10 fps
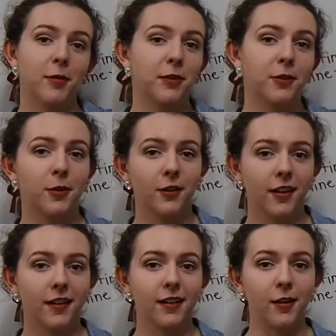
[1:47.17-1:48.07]
up in the corner
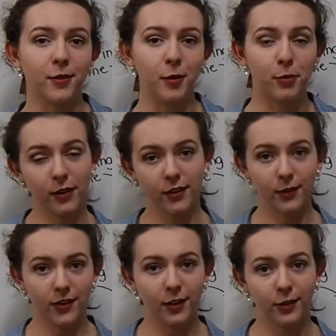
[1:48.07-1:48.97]
here of our points of
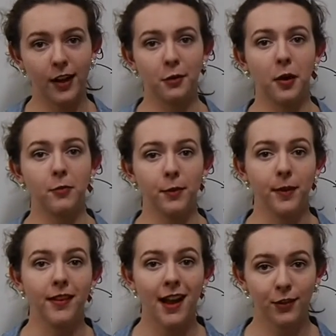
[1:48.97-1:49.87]
sail diagram from
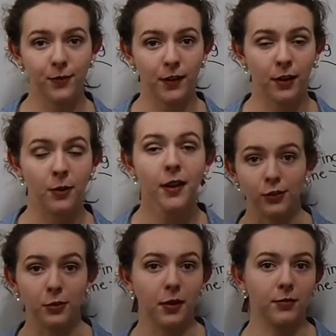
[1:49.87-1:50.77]
the last video
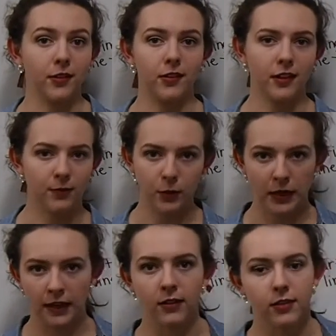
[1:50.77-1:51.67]
to reference if you
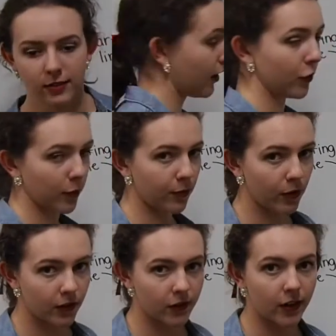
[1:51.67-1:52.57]
need it. So
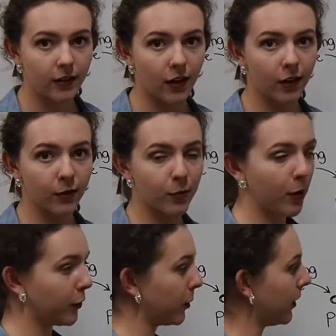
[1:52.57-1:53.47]
before the start, all of the
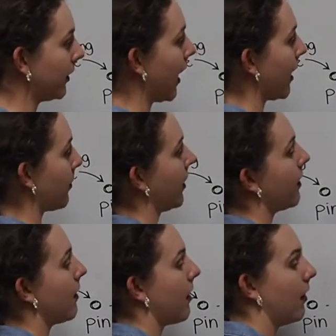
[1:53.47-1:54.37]
boats will line up
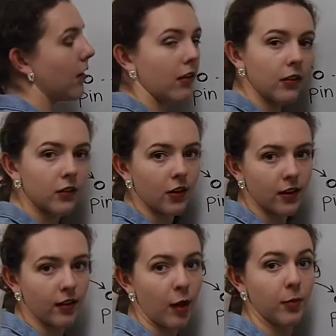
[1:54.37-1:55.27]
along the
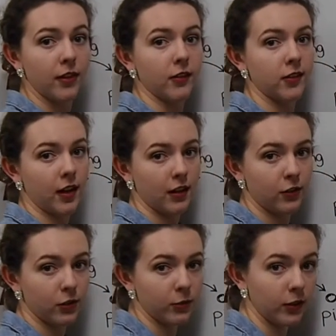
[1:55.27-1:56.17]
starting line, but they'll stay
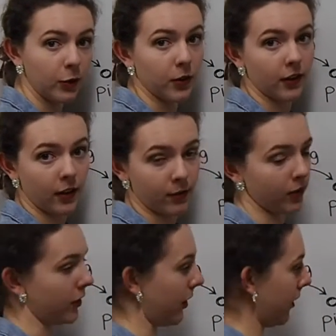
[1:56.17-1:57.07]
to leeward of the
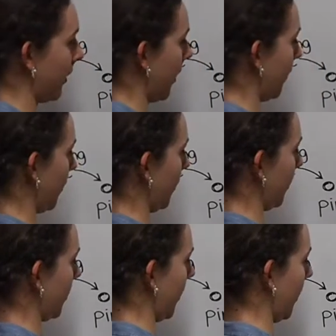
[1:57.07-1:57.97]
starting line. So you'll
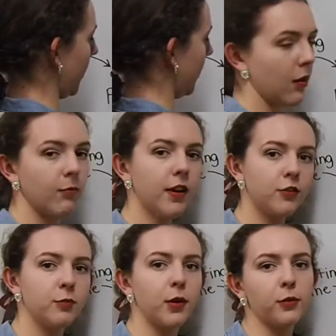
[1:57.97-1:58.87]
see a
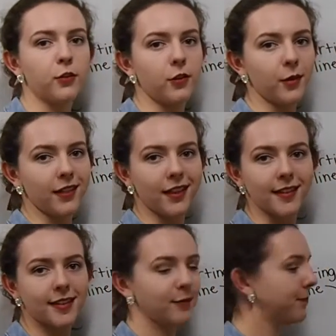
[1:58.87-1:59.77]
bunch of boats doing
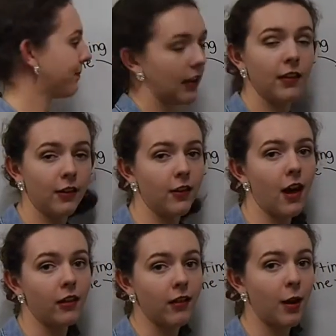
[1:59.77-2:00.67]
this. They are
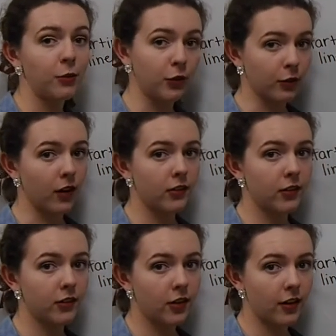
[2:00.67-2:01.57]
not allowed to cross
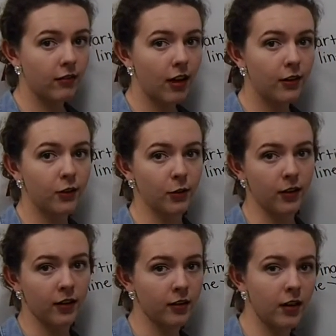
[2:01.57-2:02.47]
the starting line, so
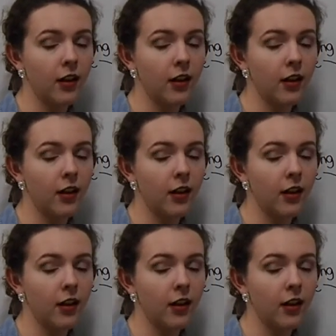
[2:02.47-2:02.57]
they are